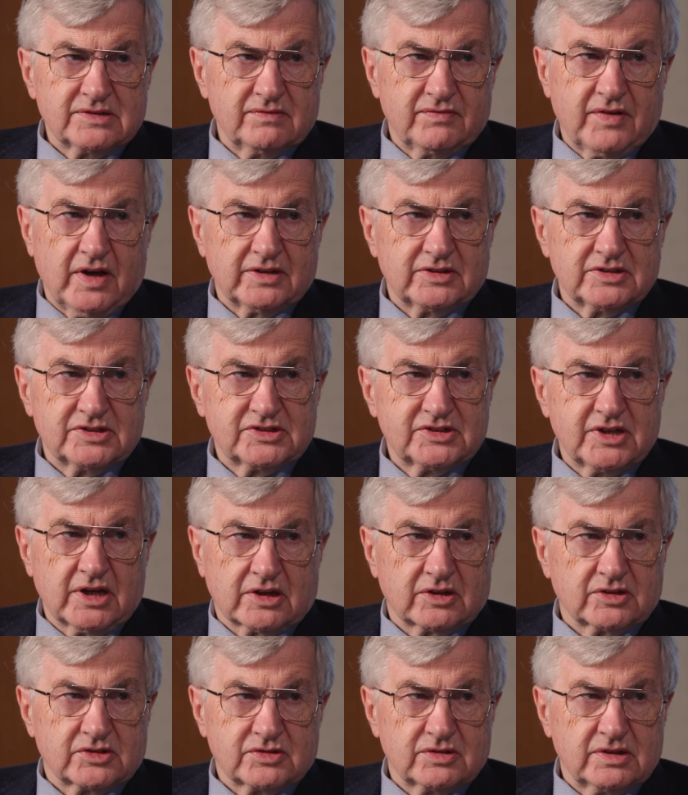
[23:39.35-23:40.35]
In fact, his
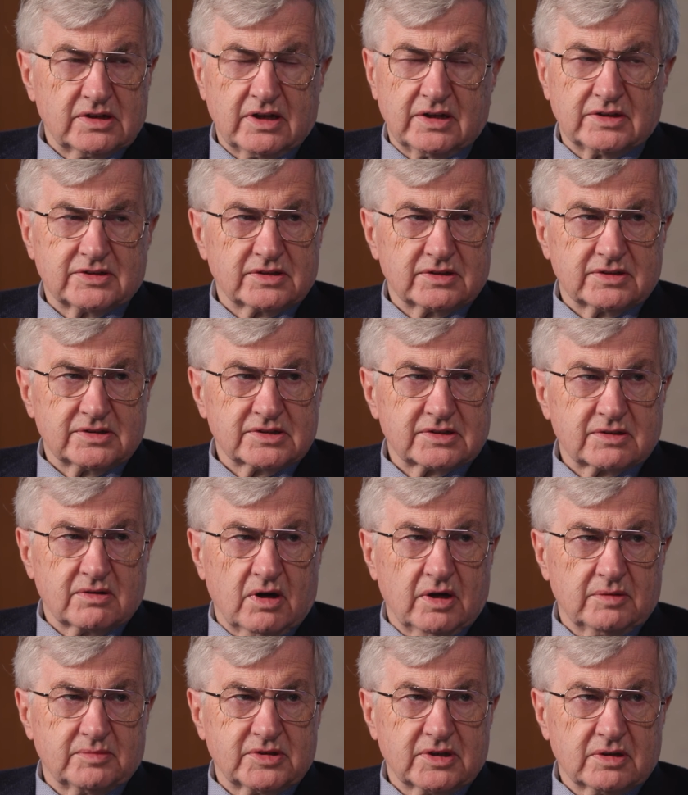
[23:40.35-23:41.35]
secretary later
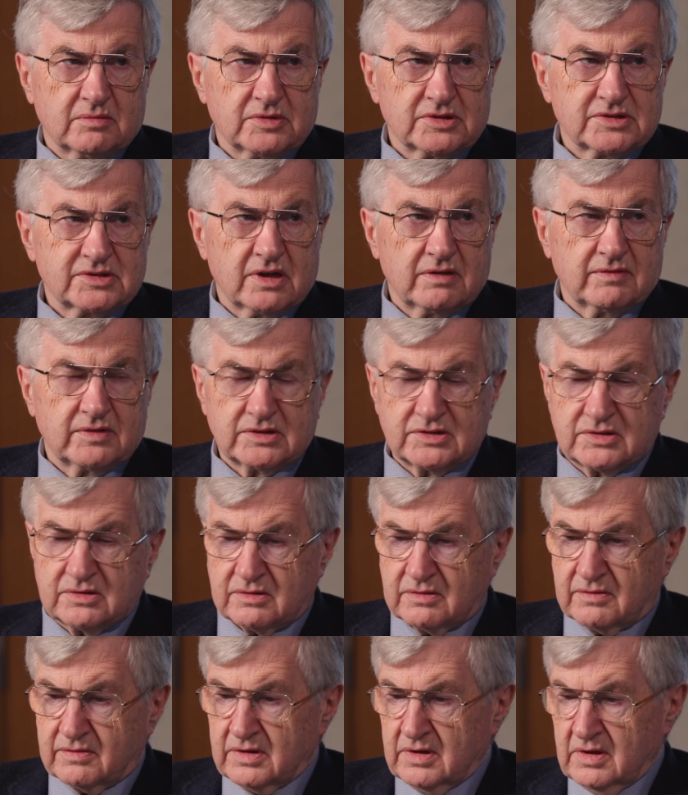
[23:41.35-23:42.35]
described him as having
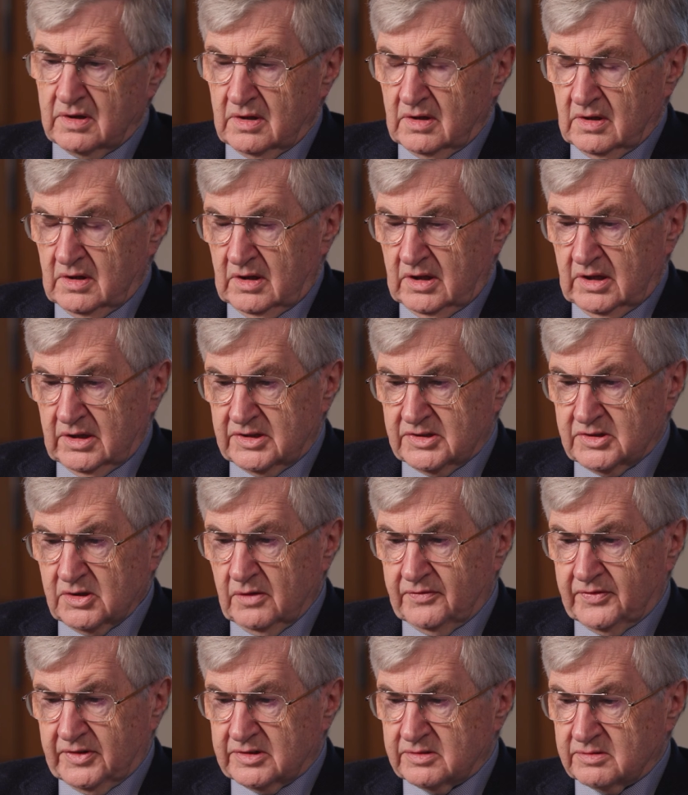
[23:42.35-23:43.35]
sort of, in his
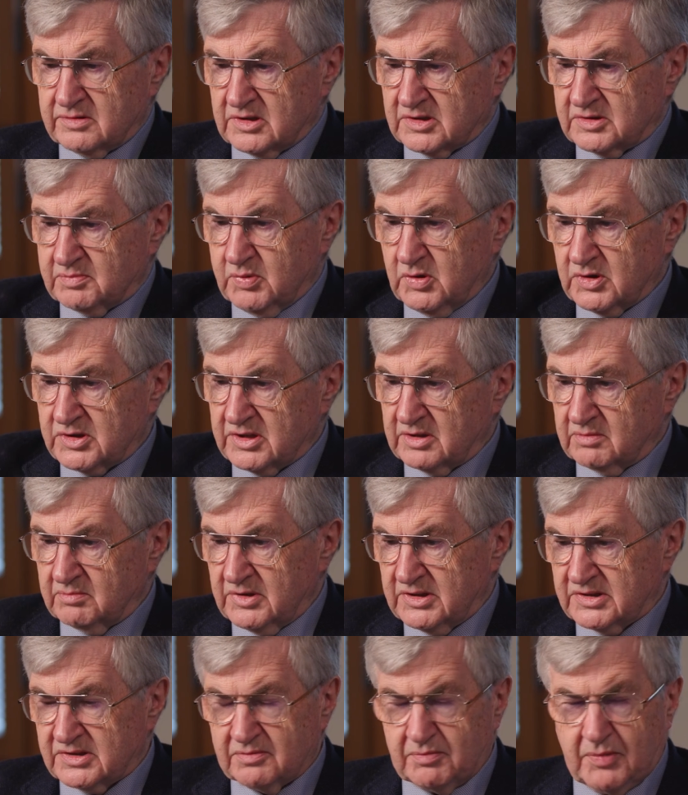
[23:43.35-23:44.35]
office, just pushing
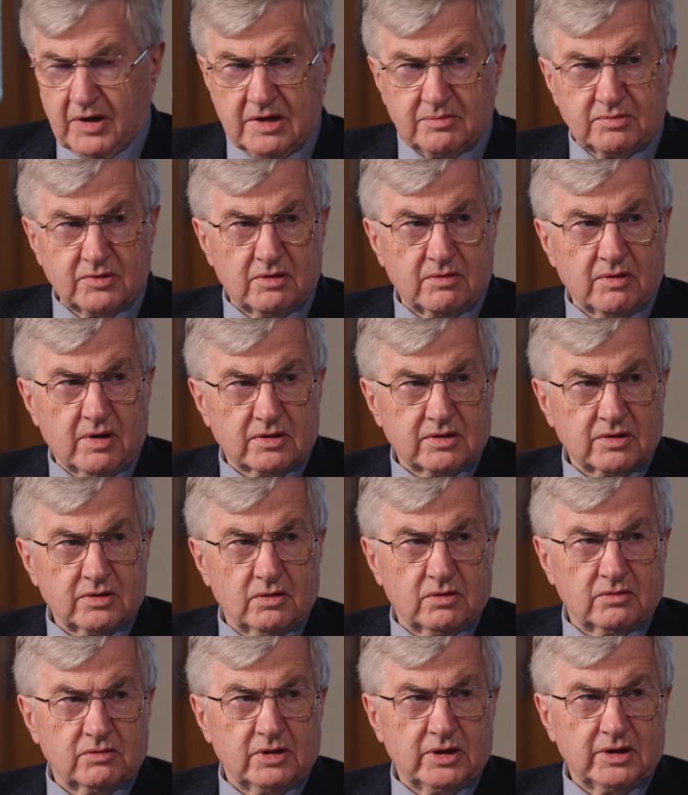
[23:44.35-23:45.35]
pieces of paper around and
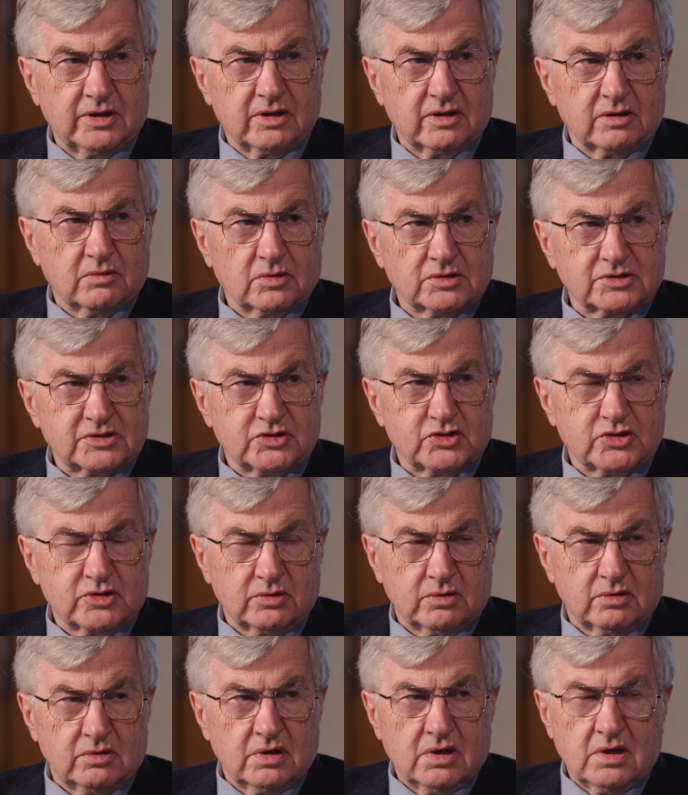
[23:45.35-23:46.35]
not really knowing what to
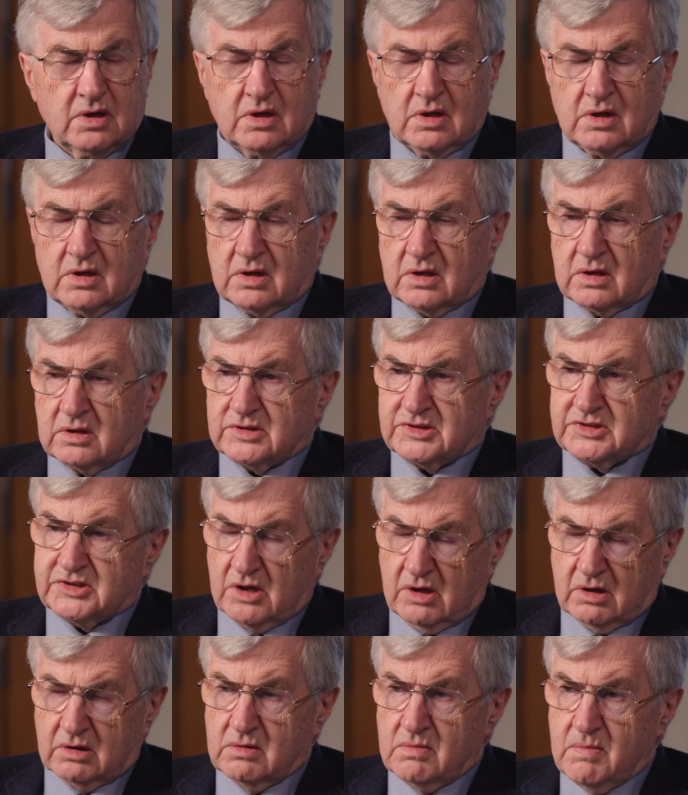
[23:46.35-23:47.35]
do.
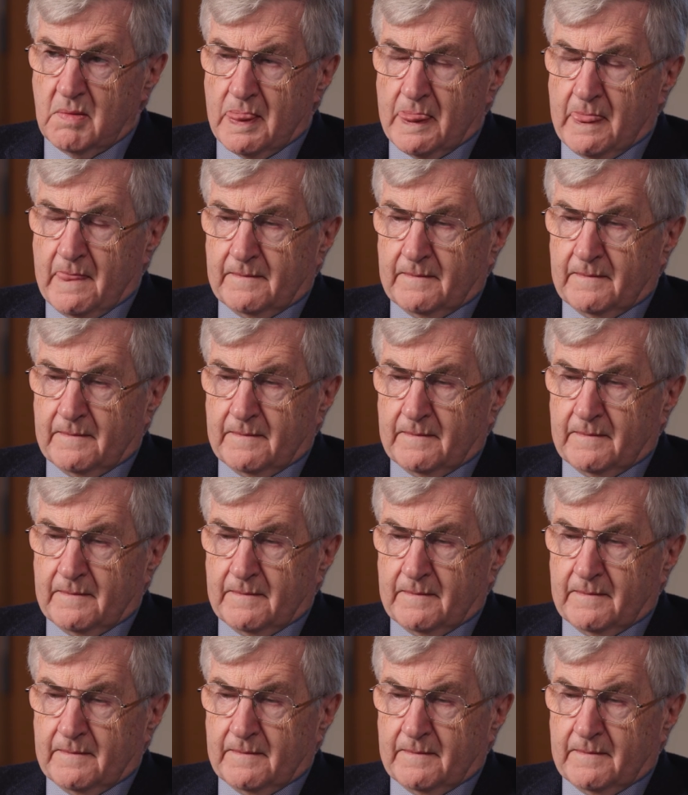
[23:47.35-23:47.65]
So